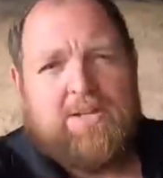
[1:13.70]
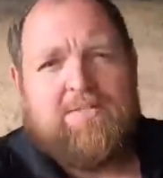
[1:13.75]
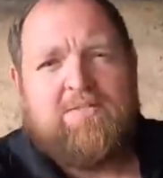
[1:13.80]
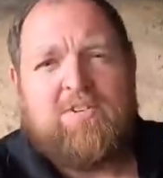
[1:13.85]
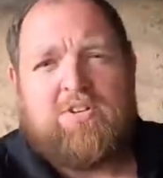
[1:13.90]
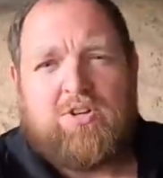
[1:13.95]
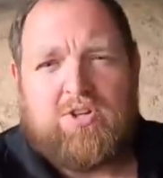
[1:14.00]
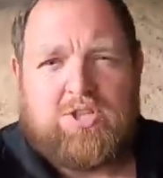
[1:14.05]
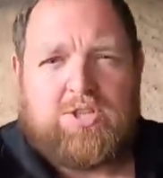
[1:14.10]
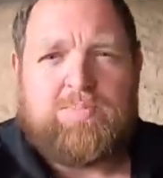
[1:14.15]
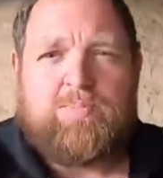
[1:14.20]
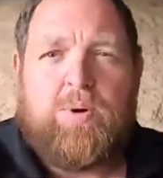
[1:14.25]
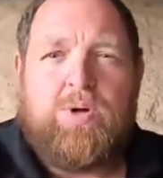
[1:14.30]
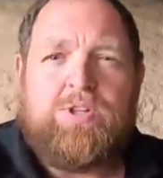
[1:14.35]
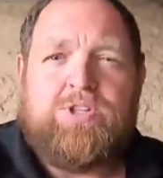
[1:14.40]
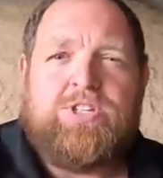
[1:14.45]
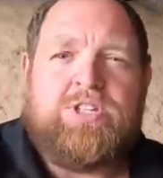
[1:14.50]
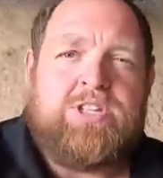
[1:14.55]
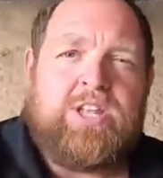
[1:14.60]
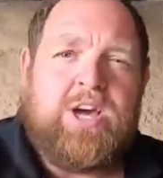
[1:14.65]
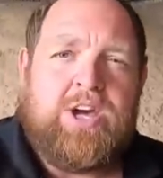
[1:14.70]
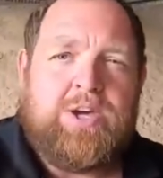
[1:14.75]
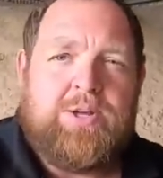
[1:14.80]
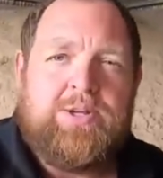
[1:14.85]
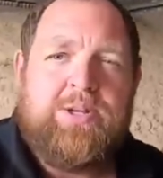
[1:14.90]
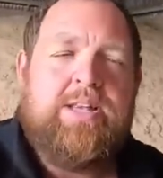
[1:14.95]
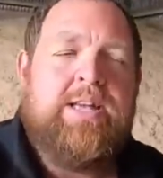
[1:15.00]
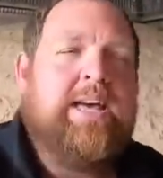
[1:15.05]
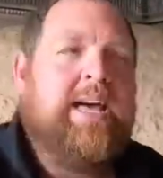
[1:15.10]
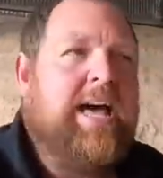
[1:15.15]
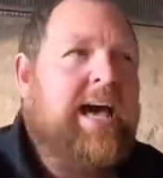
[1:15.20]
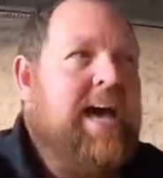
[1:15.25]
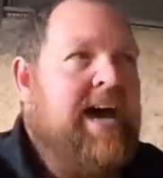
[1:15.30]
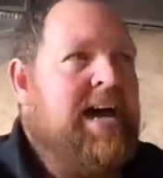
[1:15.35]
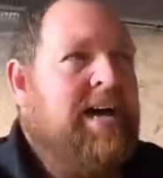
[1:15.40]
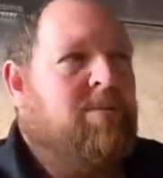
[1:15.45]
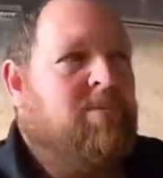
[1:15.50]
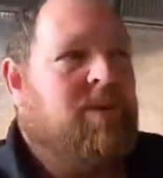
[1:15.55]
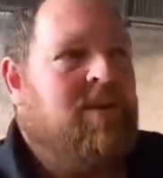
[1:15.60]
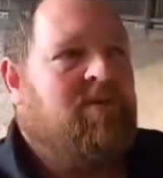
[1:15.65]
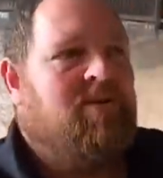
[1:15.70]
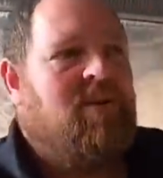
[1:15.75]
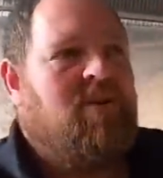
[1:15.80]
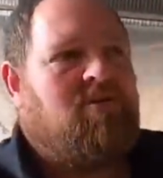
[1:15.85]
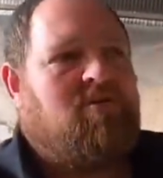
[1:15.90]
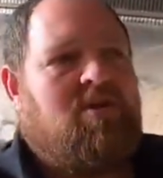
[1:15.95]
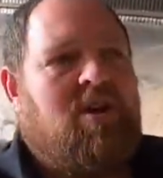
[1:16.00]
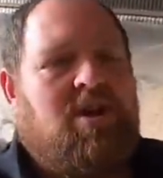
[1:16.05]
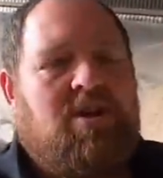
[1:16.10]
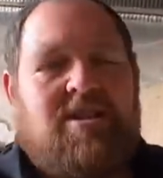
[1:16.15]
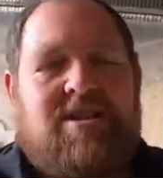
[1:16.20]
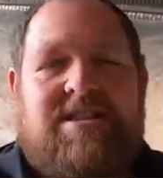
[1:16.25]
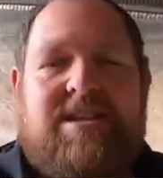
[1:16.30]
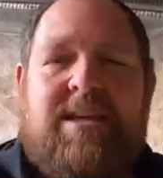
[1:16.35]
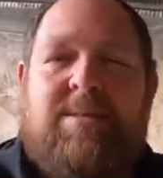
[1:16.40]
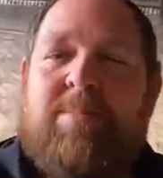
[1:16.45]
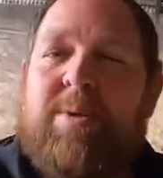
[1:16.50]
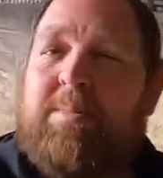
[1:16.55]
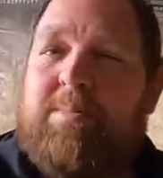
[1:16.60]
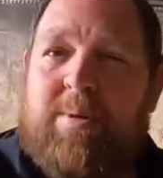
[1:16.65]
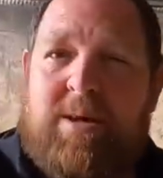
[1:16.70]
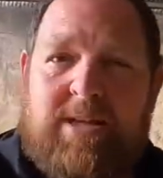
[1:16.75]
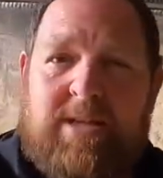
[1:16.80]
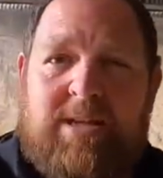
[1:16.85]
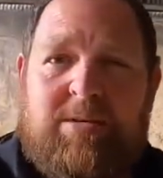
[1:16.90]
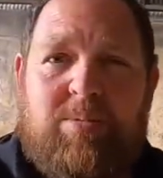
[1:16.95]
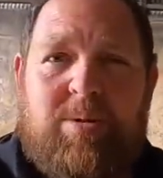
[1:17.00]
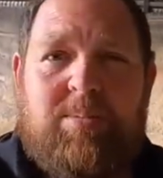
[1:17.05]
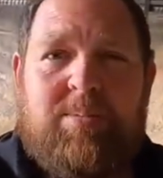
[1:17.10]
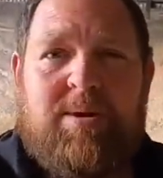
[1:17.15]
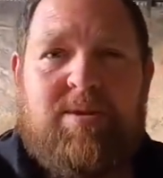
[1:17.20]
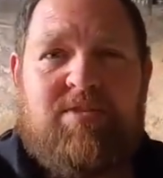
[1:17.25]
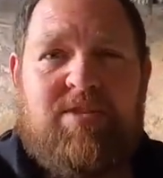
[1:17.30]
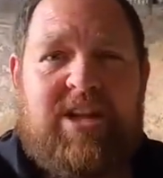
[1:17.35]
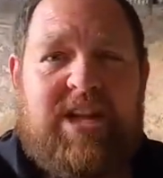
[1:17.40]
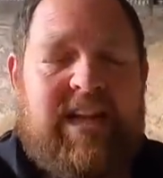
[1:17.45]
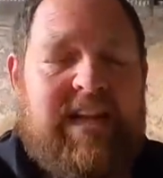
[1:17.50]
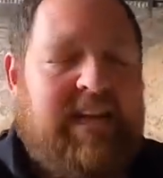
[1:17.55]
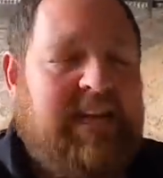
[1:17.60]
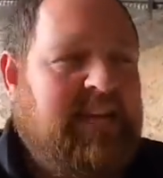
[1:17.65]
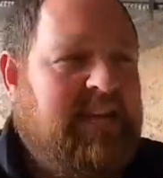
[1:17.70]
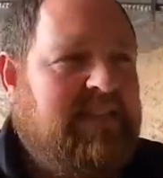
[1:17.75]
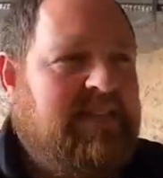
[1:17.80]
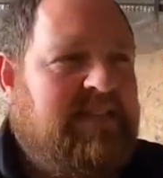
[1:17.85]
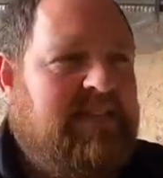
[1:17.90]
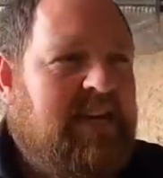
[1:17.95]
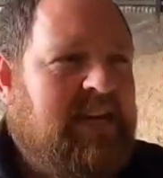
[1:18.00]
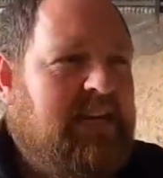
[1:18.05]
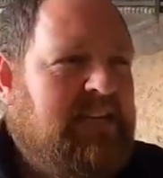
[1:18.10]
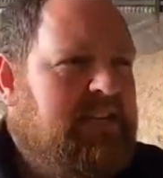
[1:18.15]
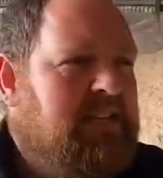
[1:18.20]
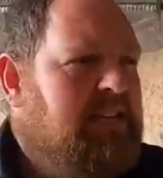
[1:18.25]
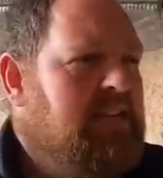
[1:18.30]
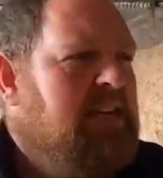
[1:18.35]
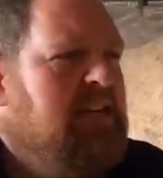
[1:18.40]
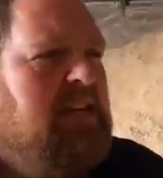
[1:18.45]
give it a good sponging down, and we'll have a look around and see. Might need a wee bit of a cleaning inside,